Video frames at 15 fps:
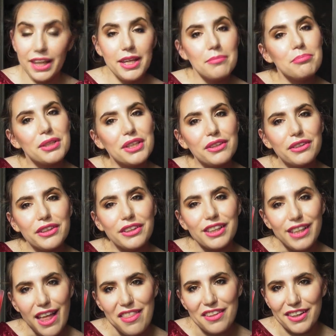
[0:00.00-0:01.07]

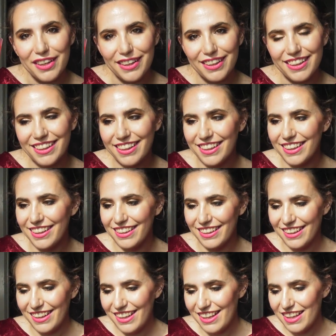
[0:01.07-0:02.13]
Imperial Leather.
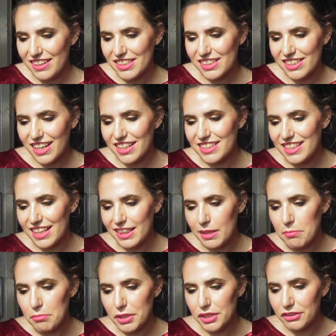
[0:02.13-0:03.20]
I was trying to say
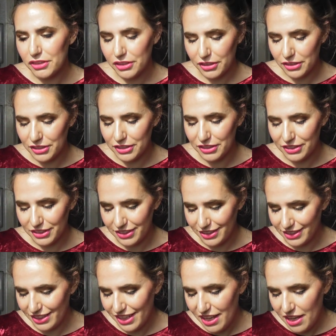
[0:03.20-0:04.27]
Limperial.
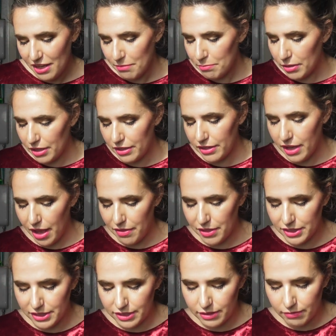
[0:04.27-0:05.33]
But yeah,
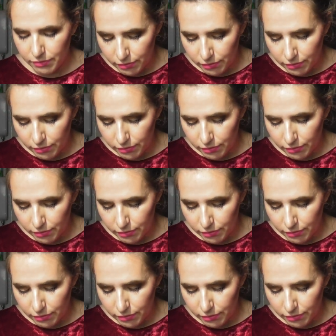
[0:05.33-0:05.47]
this